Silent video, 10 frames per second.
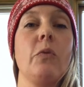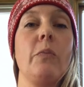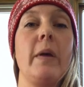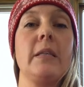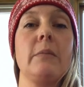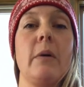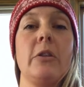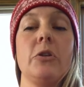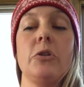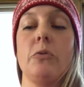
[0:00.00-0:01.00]
We'll make some
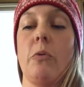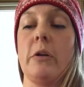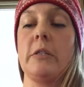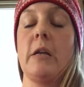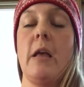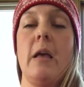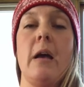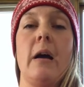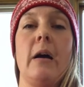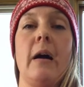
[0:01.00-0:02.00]
other short
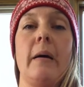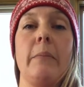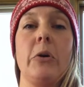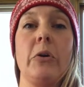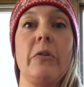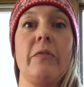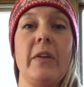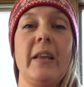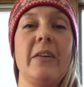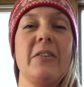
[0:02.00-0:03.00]

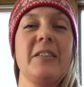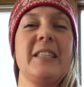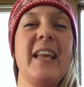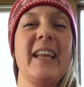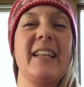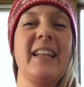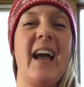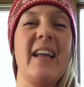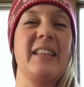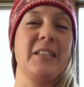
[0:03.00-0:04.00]
videos, and
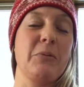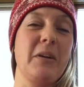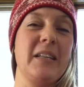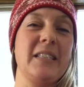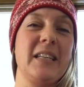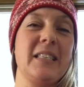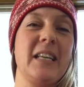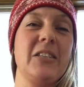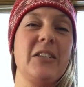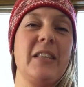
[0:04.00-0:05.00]
not this one isn't
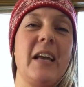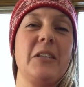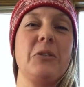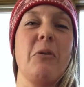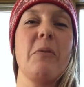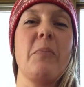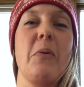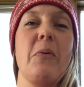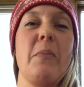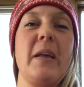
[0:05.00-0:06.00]
essentially that short,
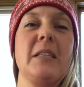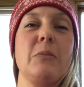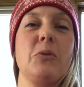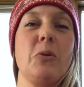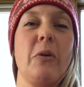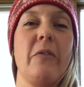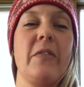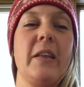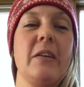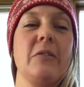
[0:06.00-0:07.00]
but we'll make some shorter
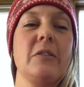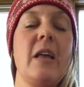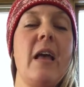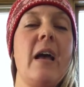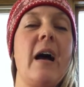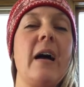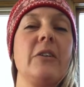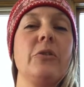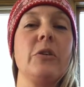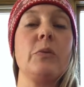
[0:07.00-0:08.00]
videos
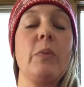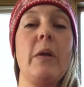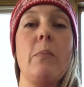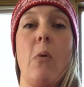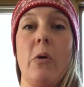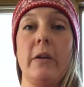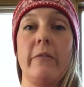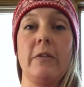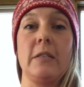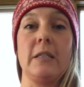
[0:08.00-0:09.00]
to explain more
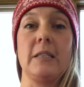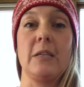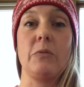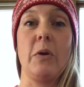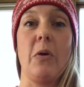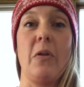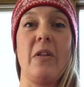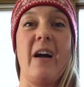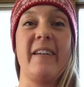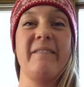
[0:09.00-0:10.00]
differences as we go
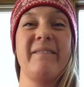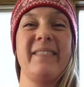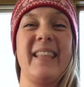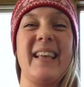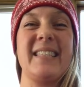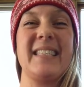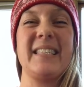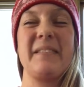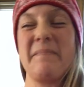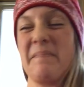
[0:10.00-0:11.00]
along. Thanks.